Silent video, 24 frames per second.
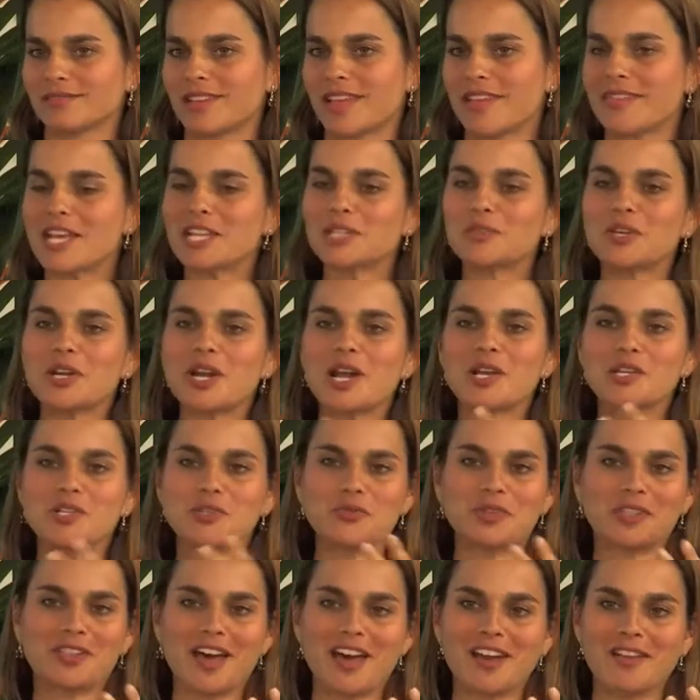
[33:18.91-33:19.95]
And that's what I
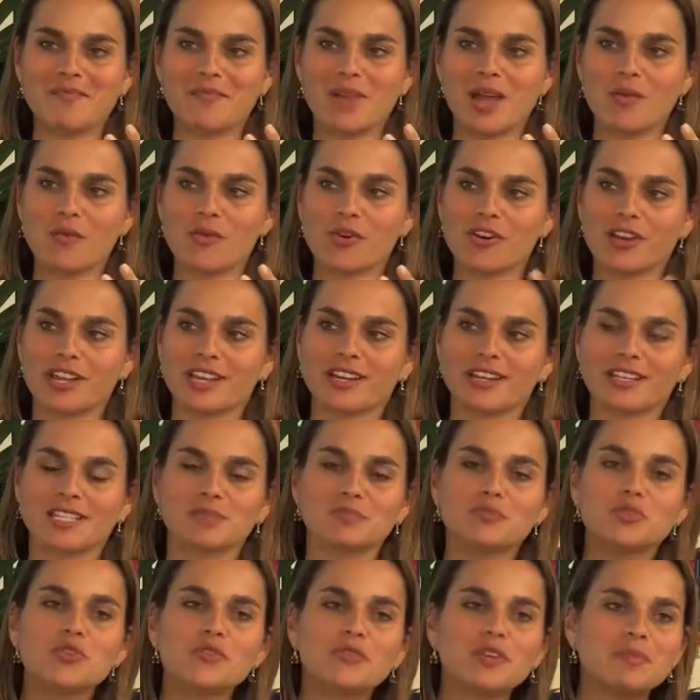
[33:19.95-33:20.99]
do a lot of my work in,
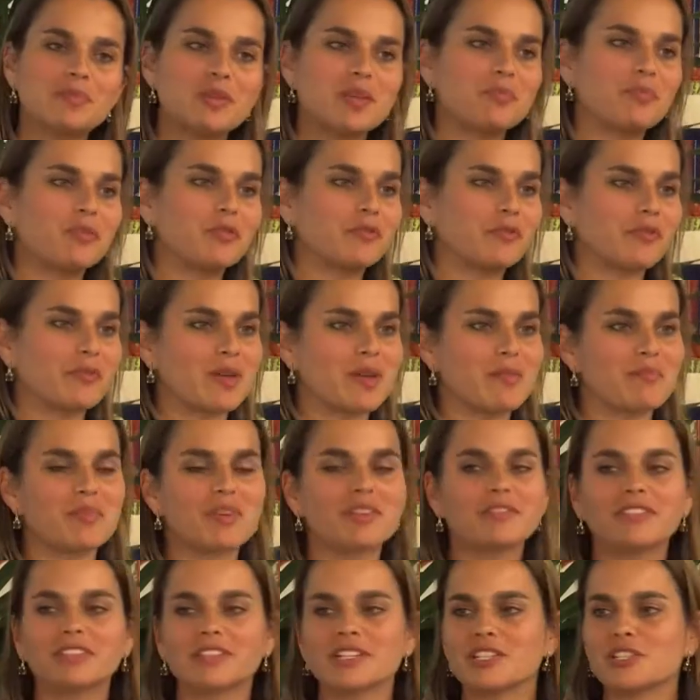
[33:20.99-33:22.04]
is moving people from
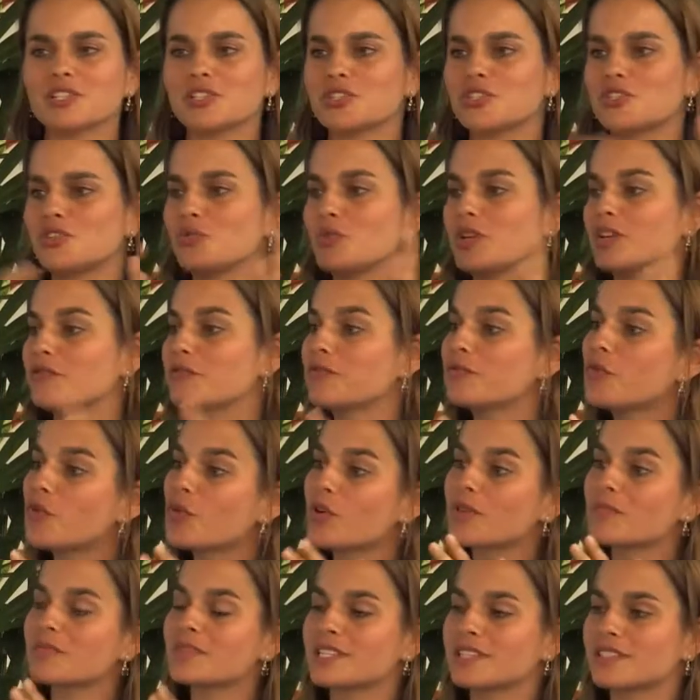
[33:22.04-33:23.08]
ambivalence to
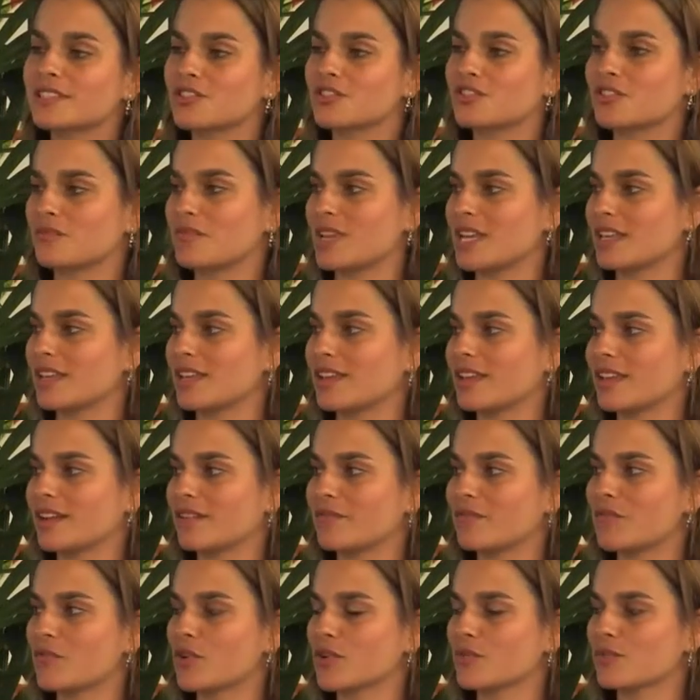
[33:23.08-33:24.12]
informed decision making and
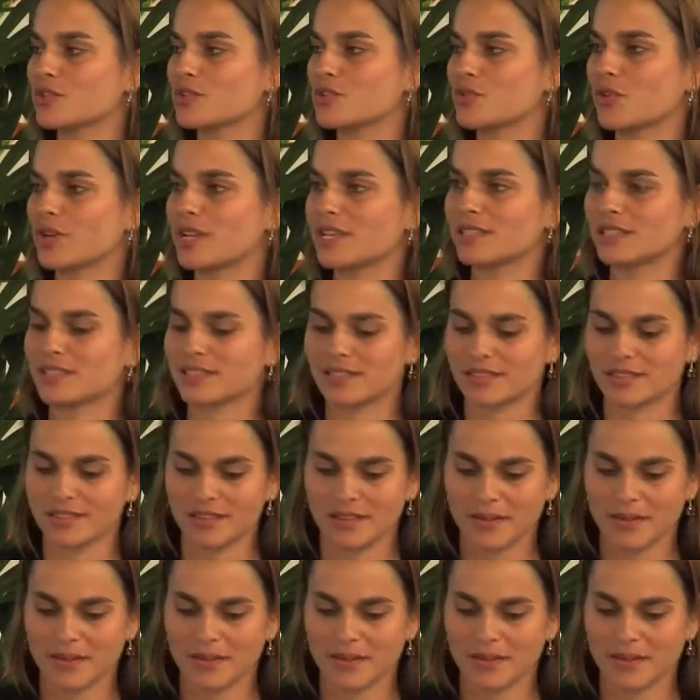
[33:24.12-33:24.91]
informed choice.